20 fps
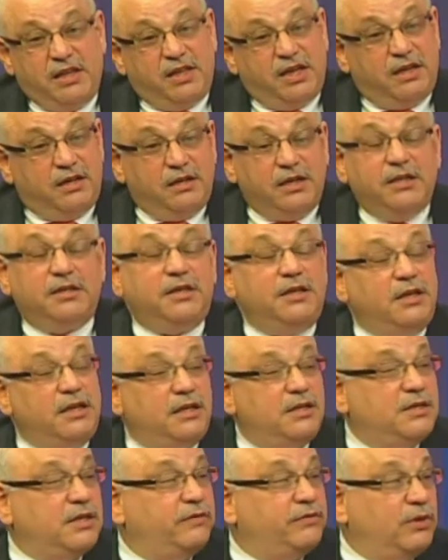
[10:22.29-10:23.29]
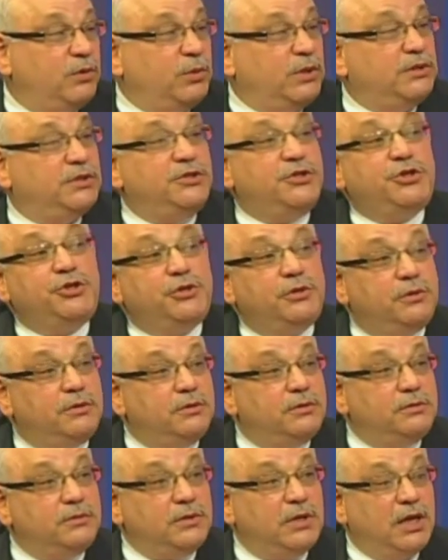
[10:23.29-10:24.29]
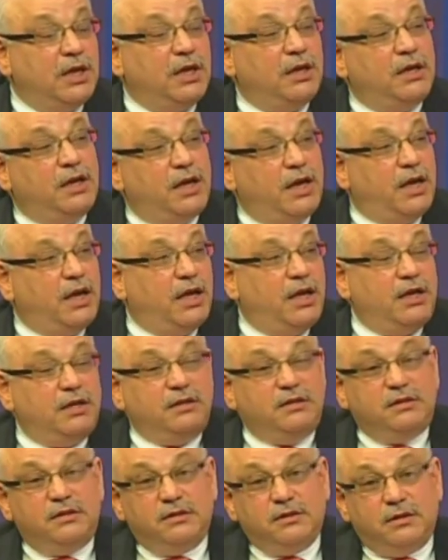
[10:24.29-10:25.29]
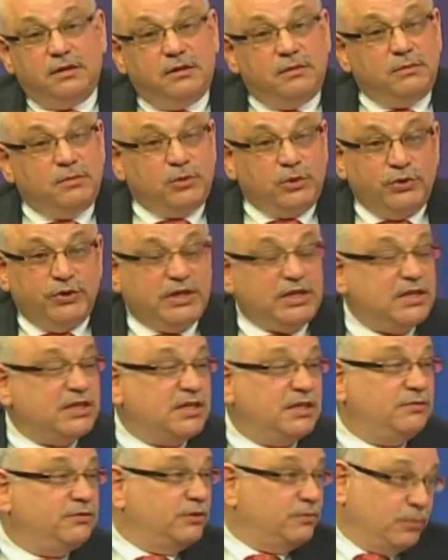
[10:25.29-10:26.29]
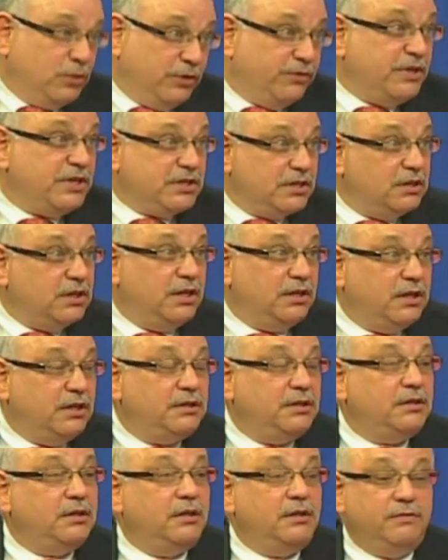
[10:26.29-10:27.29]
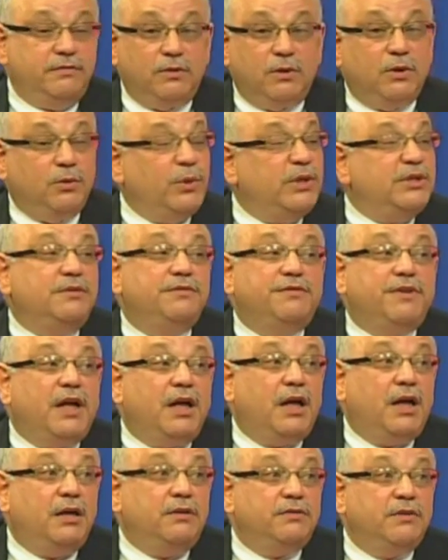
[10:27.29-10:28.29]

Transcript: then in 1987, it went to 2, and more recently, in 1994, it went to 5.